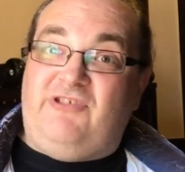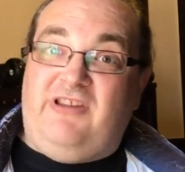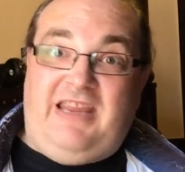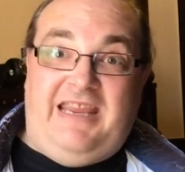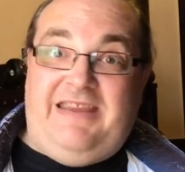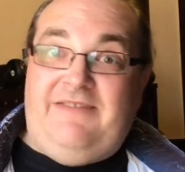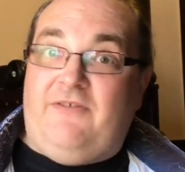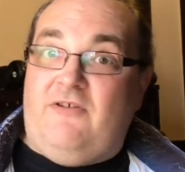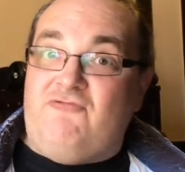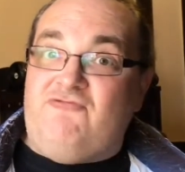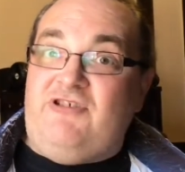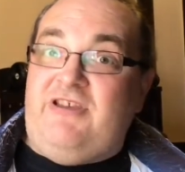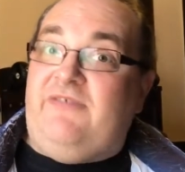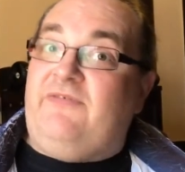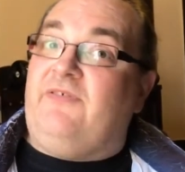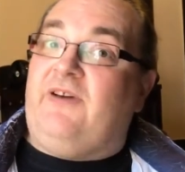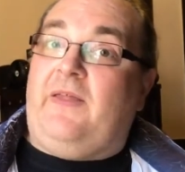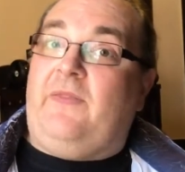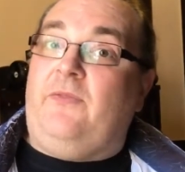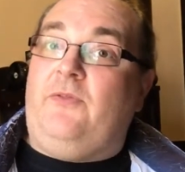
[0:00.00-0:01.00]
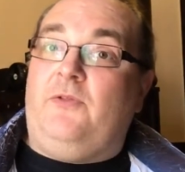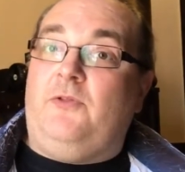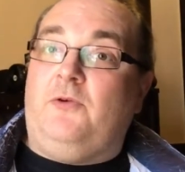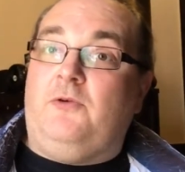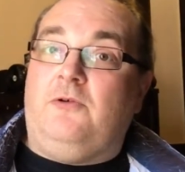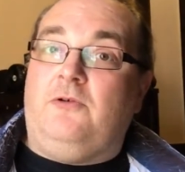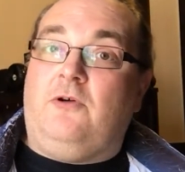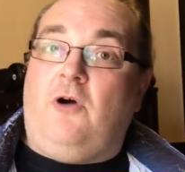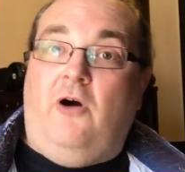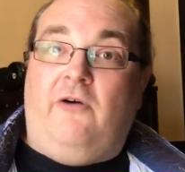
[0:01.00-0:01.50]
either refund
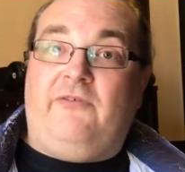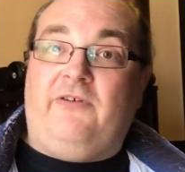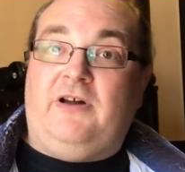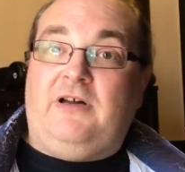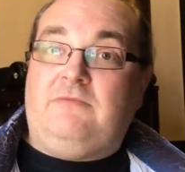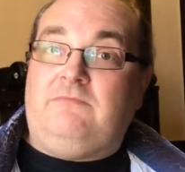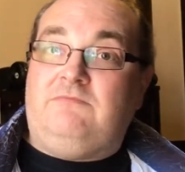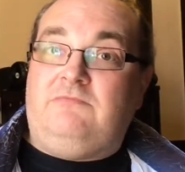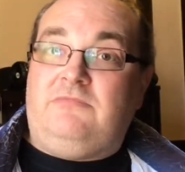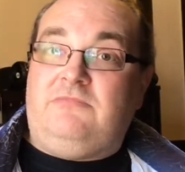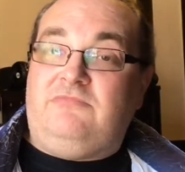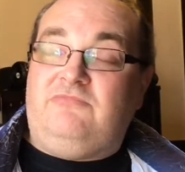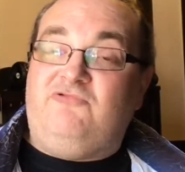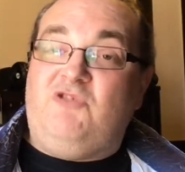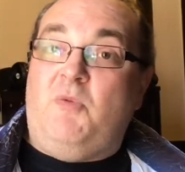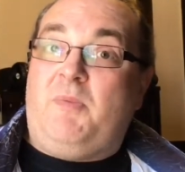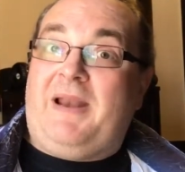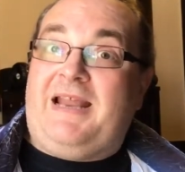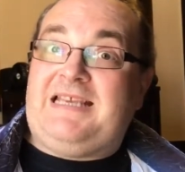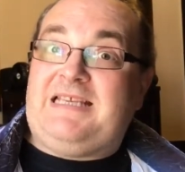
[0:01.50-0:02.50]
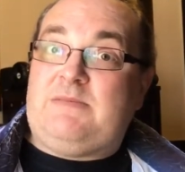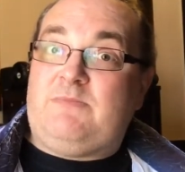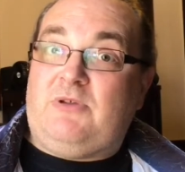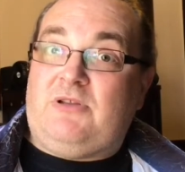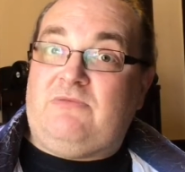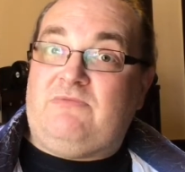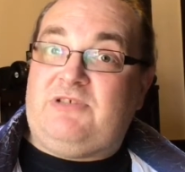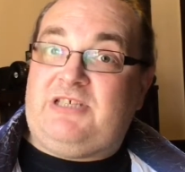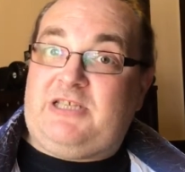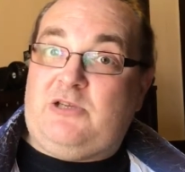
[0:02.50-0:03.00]
or offer
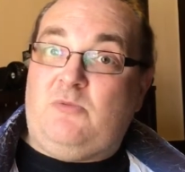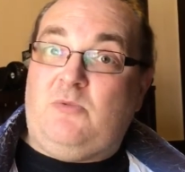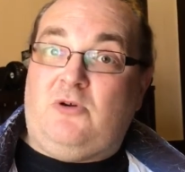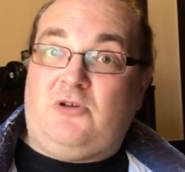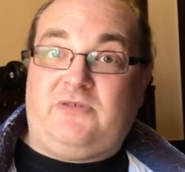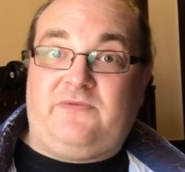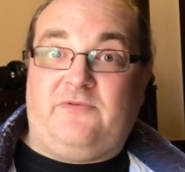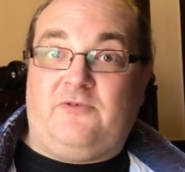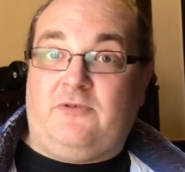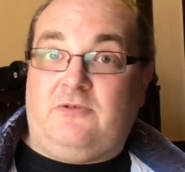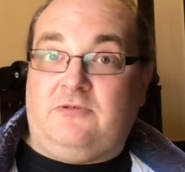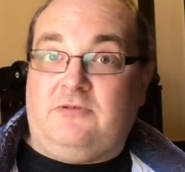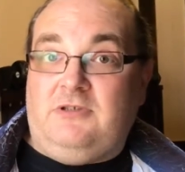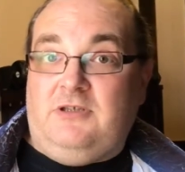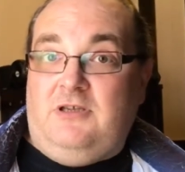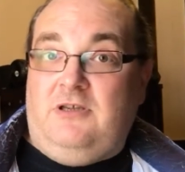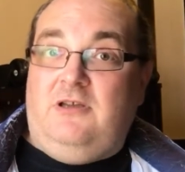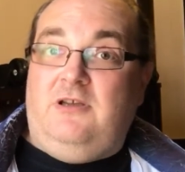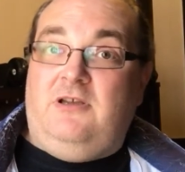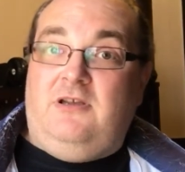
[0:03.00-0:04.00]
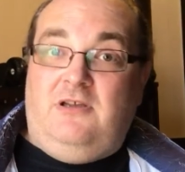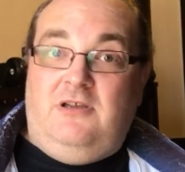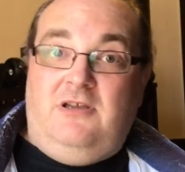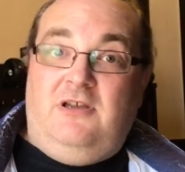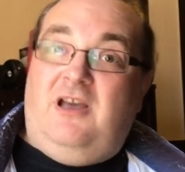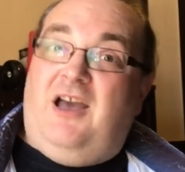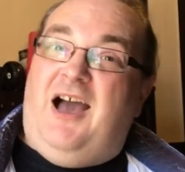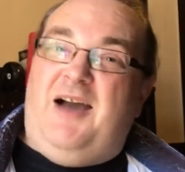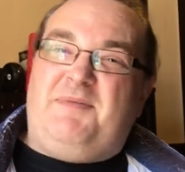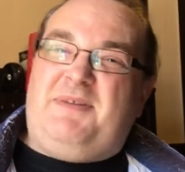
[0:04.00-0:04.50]
replacement steelbooks for.
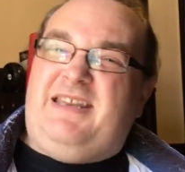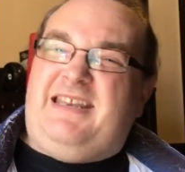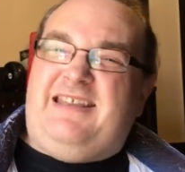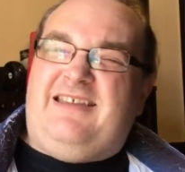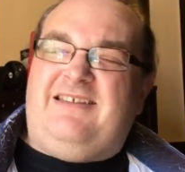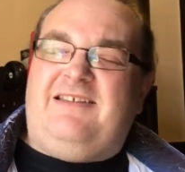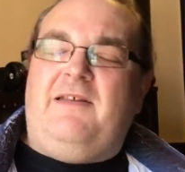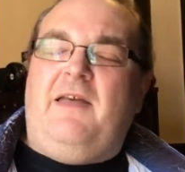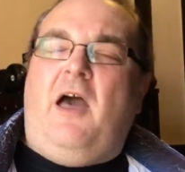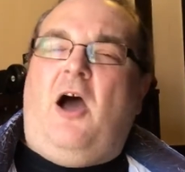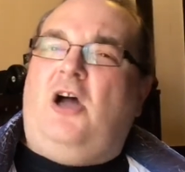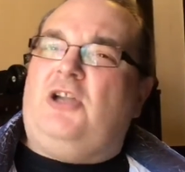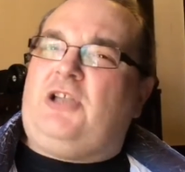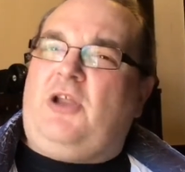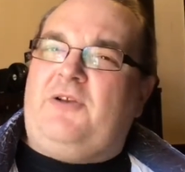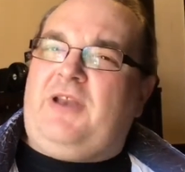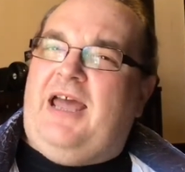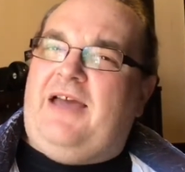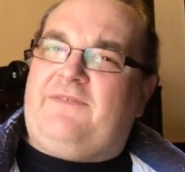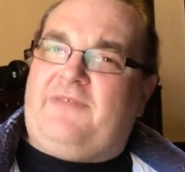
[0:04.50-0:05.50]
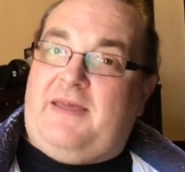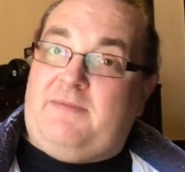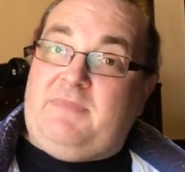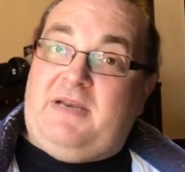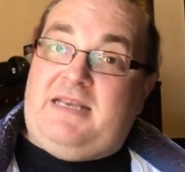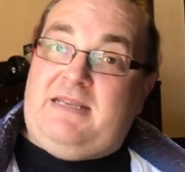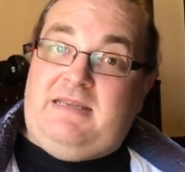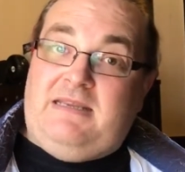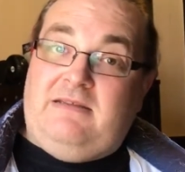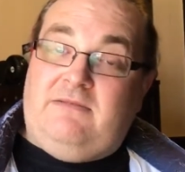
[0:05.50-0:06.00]
I mean, I don't have that
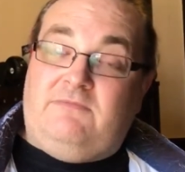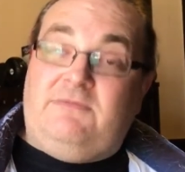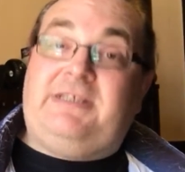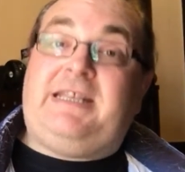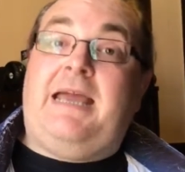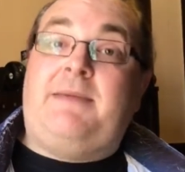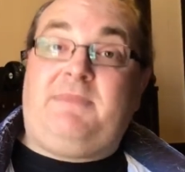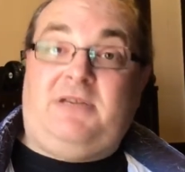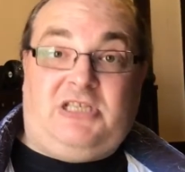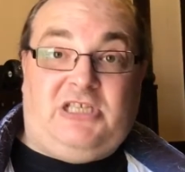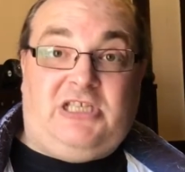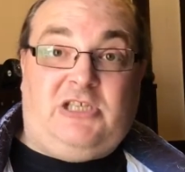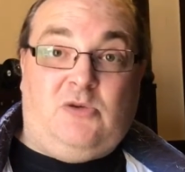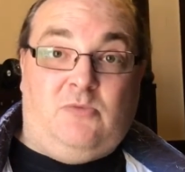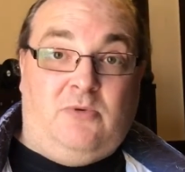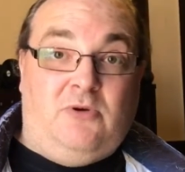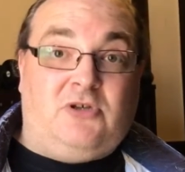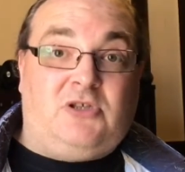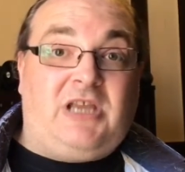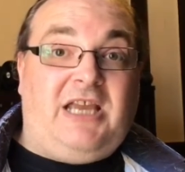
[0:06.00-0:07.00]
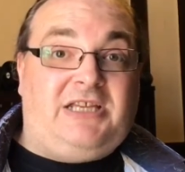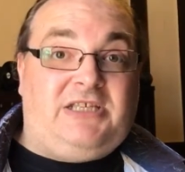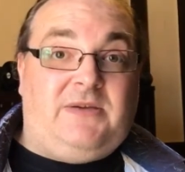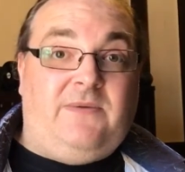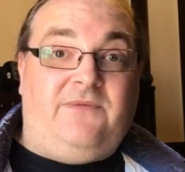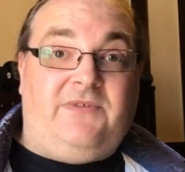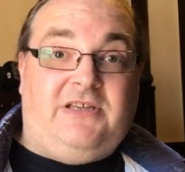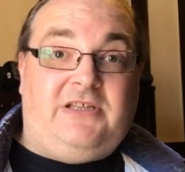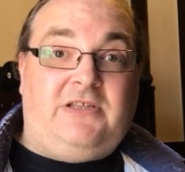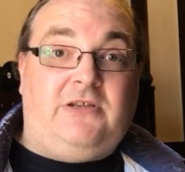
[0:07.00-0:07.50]
many damaged steelbooks.
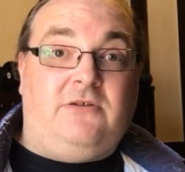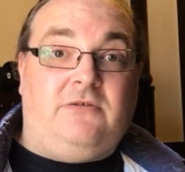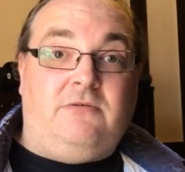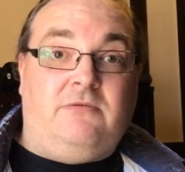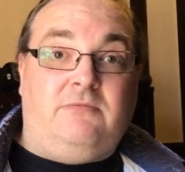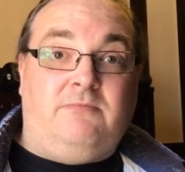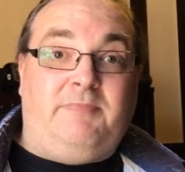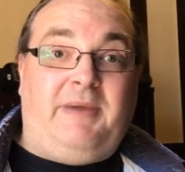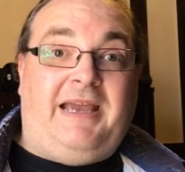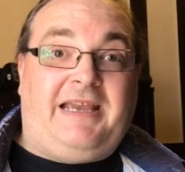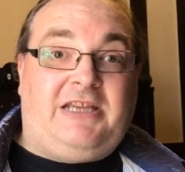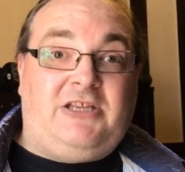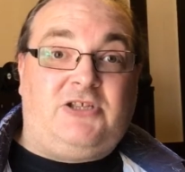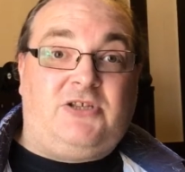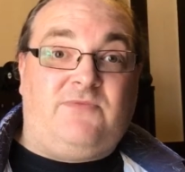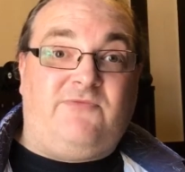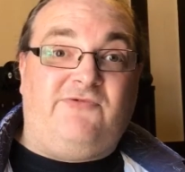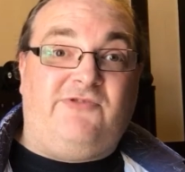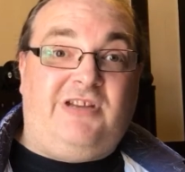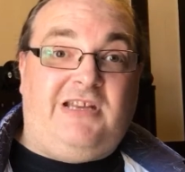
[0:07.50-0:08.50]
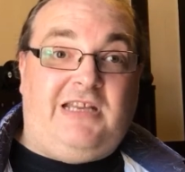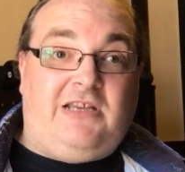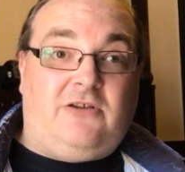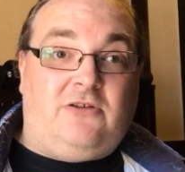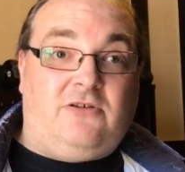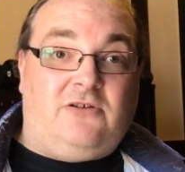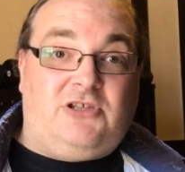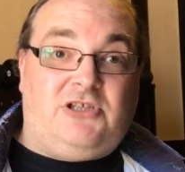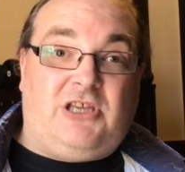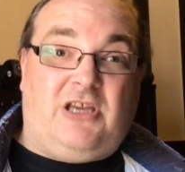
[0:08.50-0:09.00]
HMV do package them really
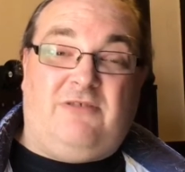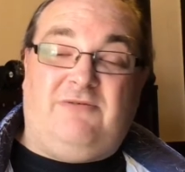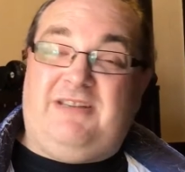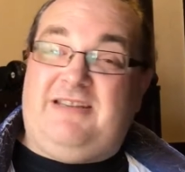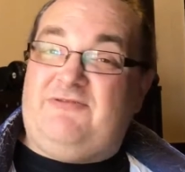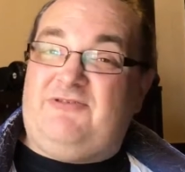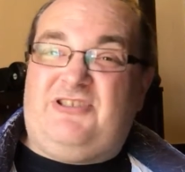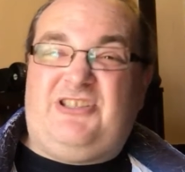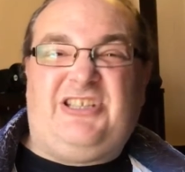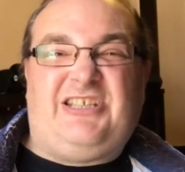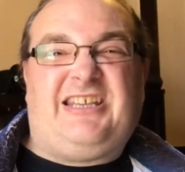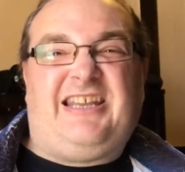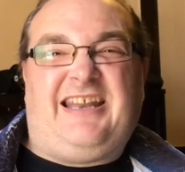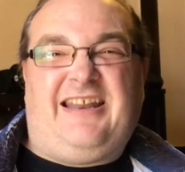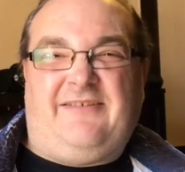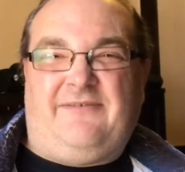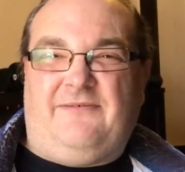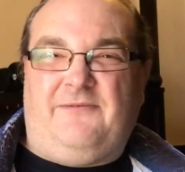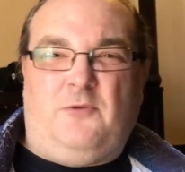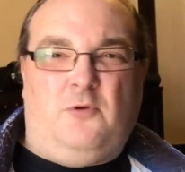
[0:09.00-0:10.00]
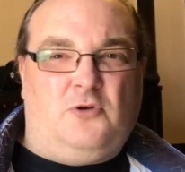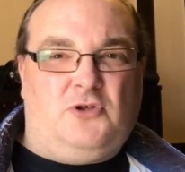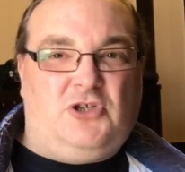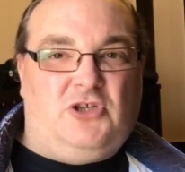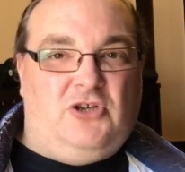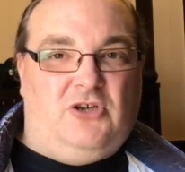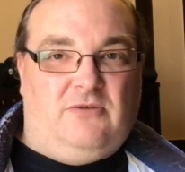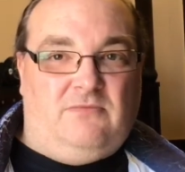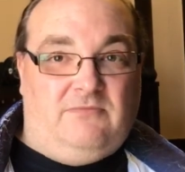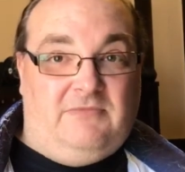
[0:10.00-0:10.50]
good, so it was just an
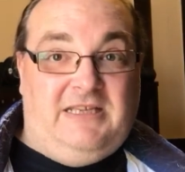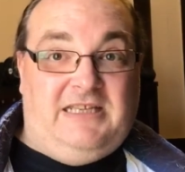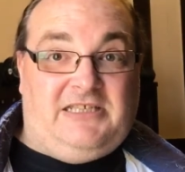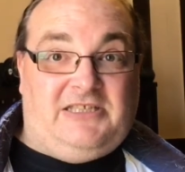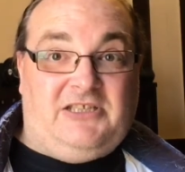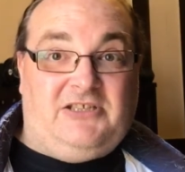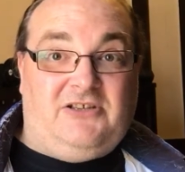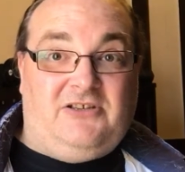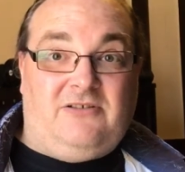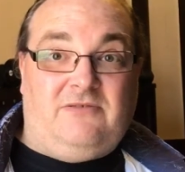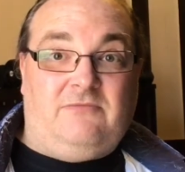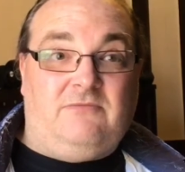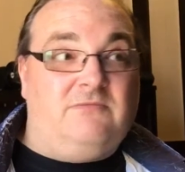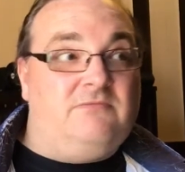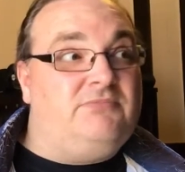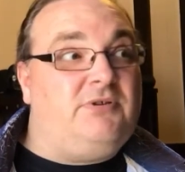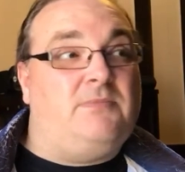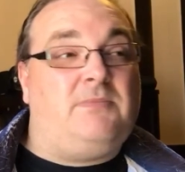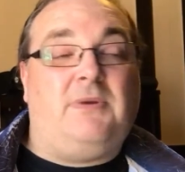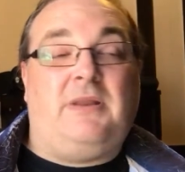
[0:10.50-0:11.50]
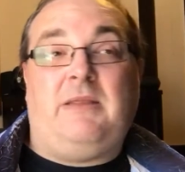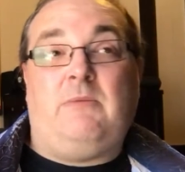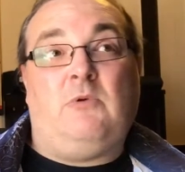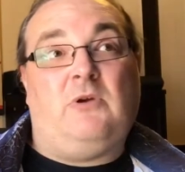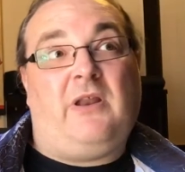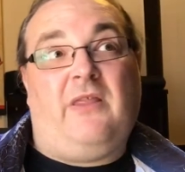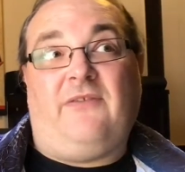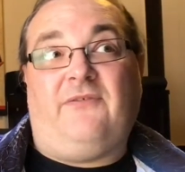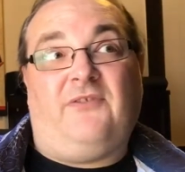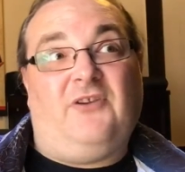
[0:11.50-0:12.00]
unfortunate incident. Probably
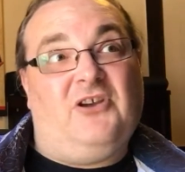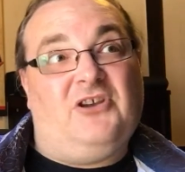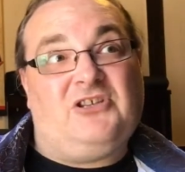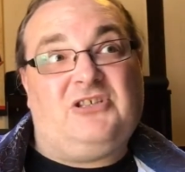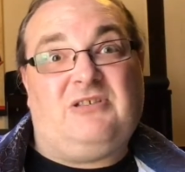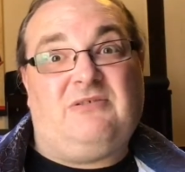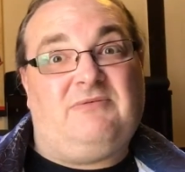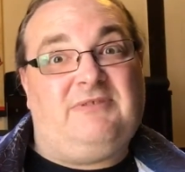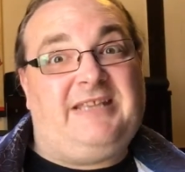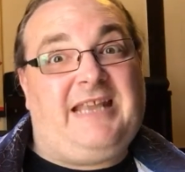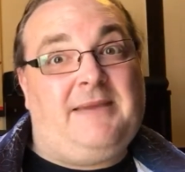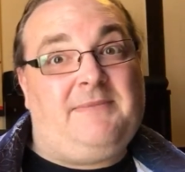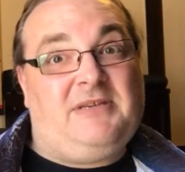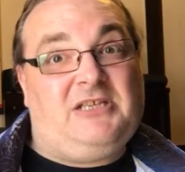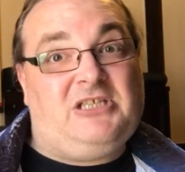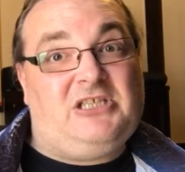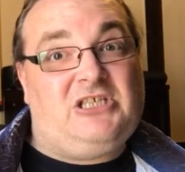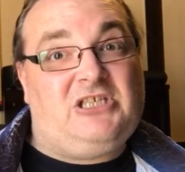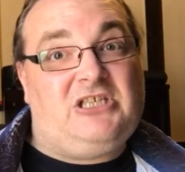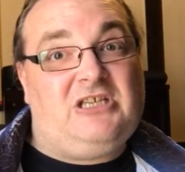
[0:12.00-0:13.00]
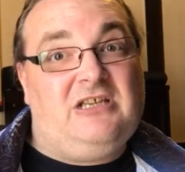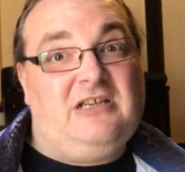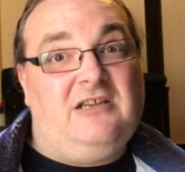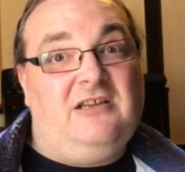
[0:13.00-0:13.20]
one of the first damaged